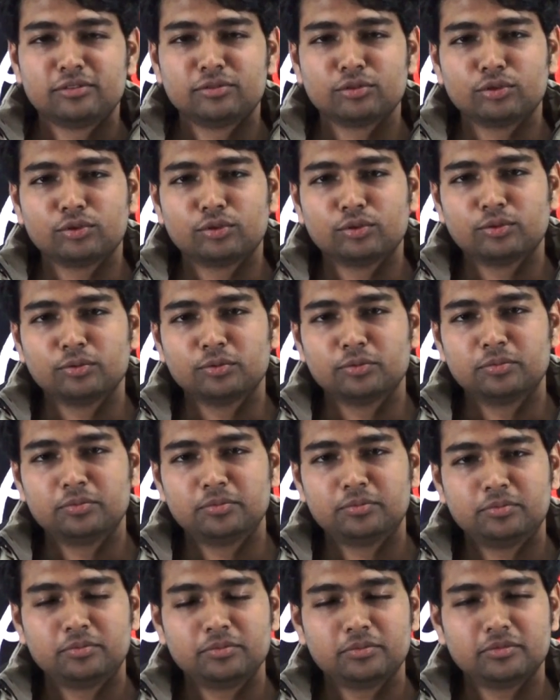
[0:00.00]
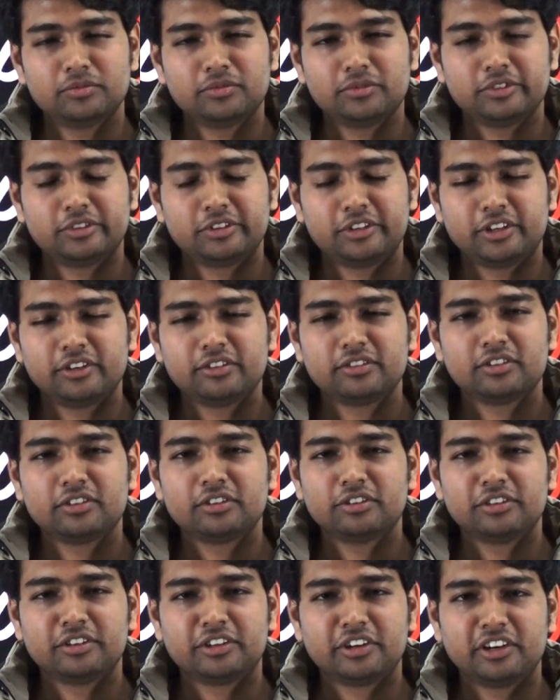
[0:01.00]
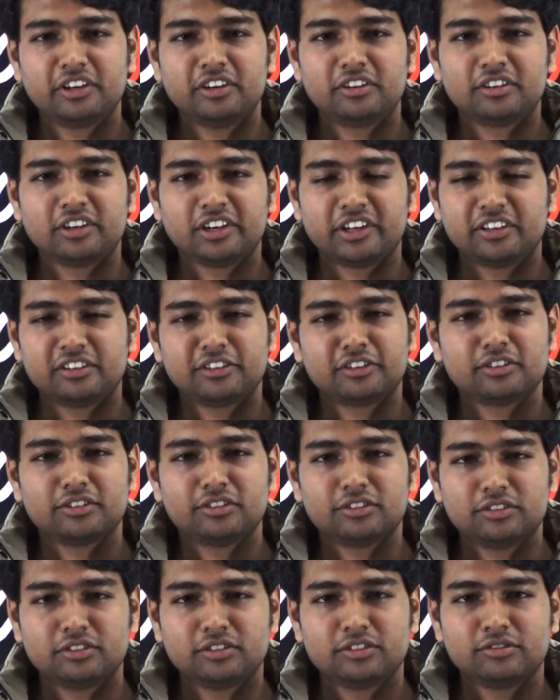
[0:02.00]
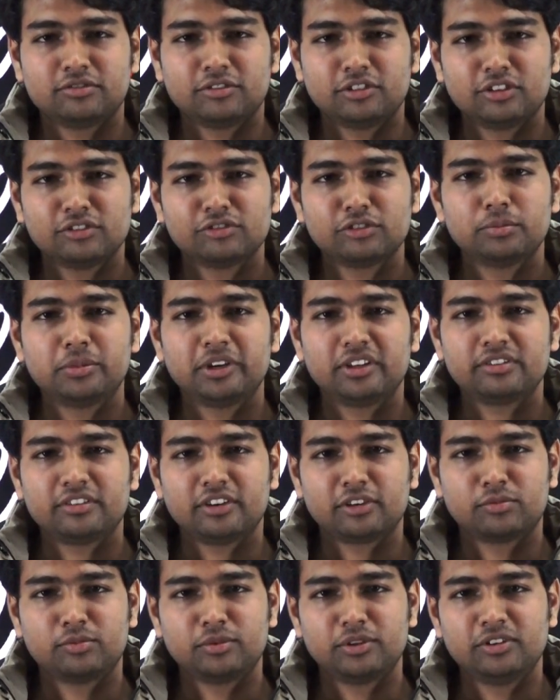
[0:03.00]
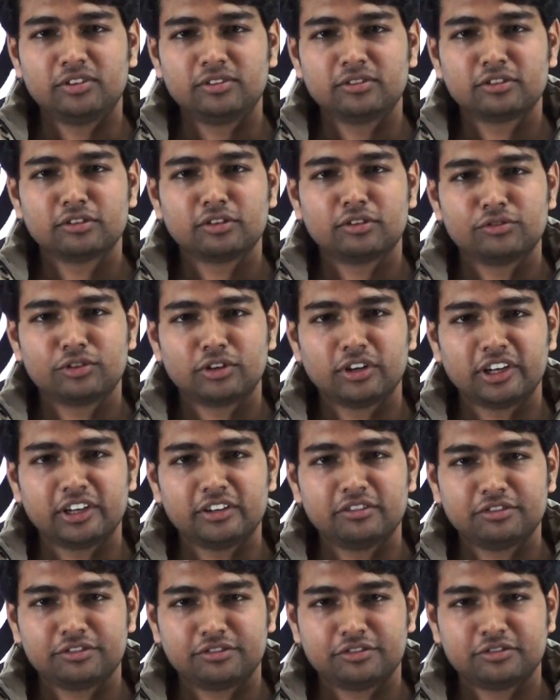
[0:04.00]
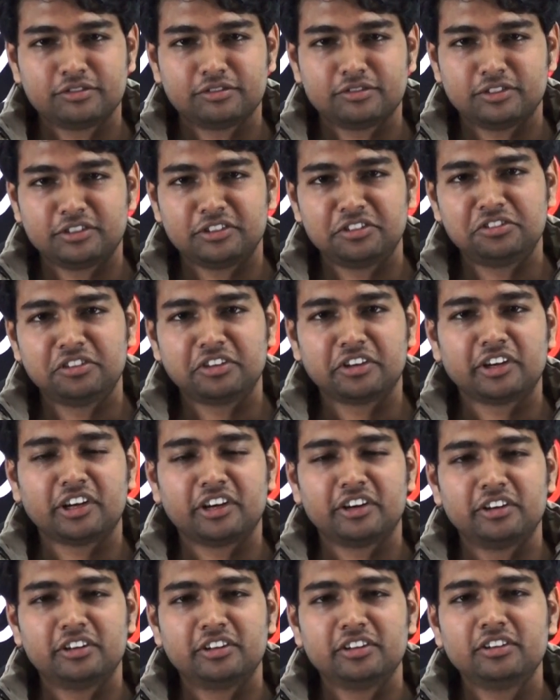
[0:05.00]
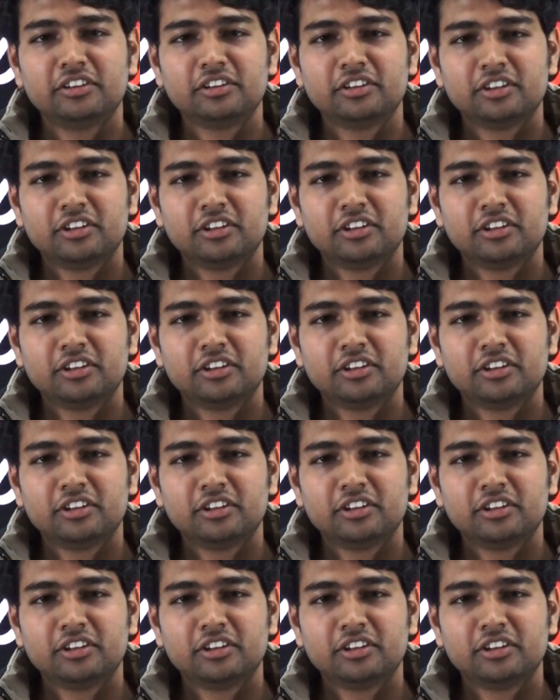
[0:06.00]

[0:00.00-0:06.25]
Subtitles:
So there is a great, like, one of the best experiences of your life, reaching an IIT.